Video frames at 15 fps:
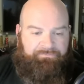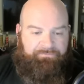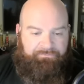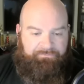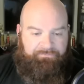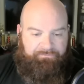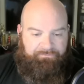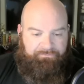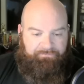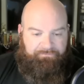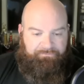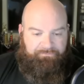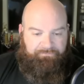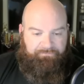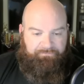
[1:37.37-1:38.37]

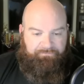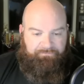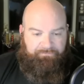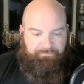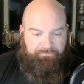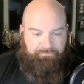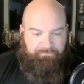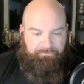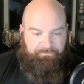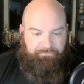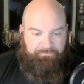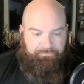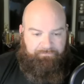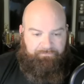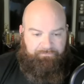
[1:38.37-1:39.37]

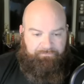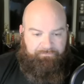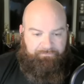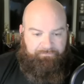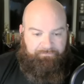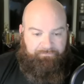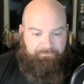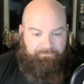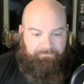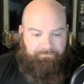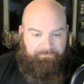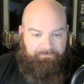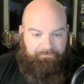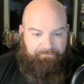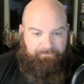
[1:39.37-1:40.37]

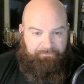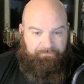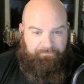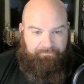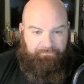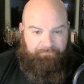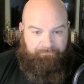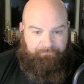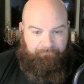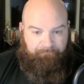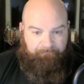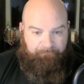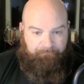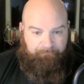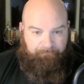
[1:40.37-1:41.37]

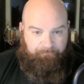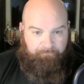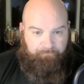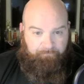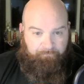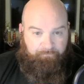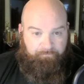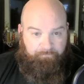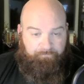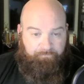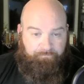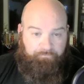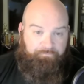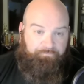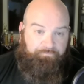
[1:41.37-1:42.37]

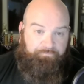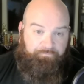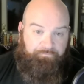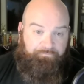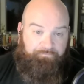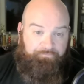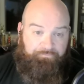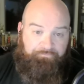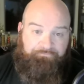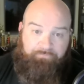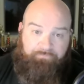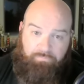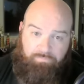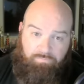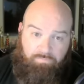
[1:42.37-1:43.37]

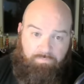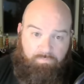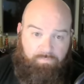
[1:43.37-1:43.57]
(no one is talking)